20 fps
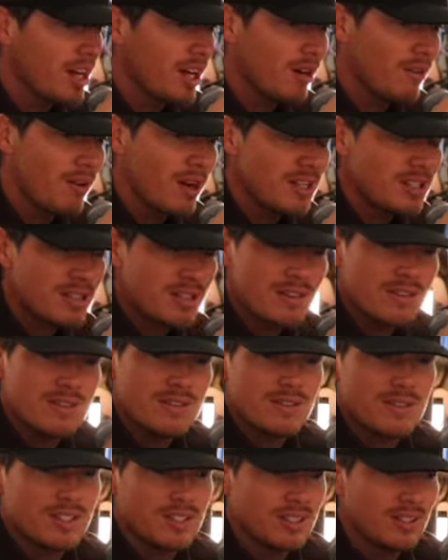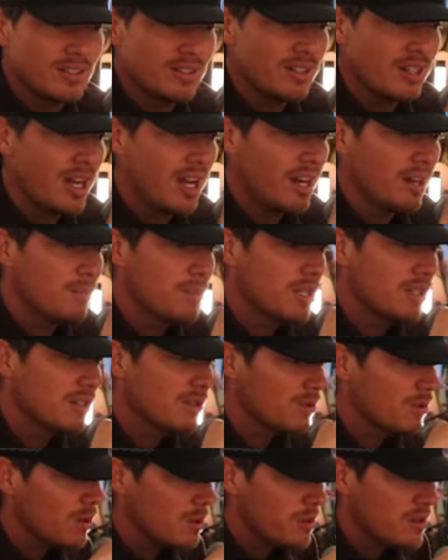how to write songs and learned how to be a
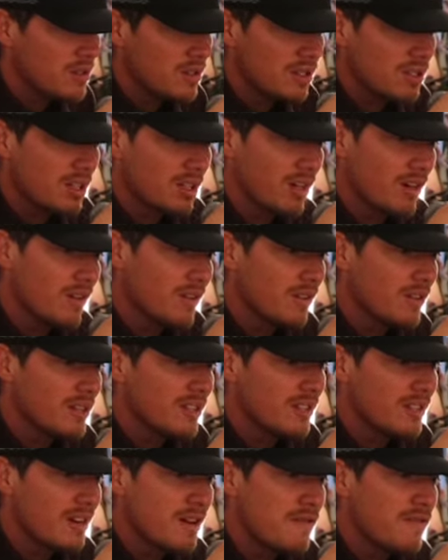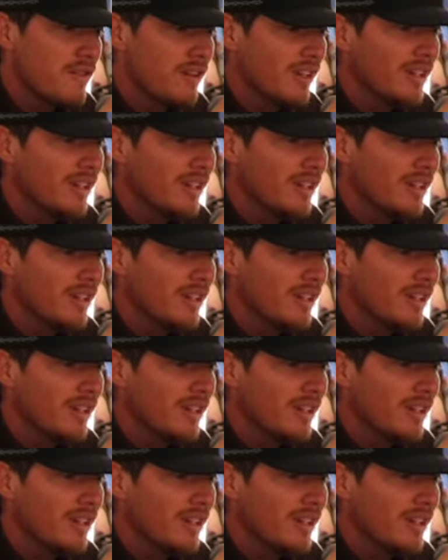touring musician and all this stuff.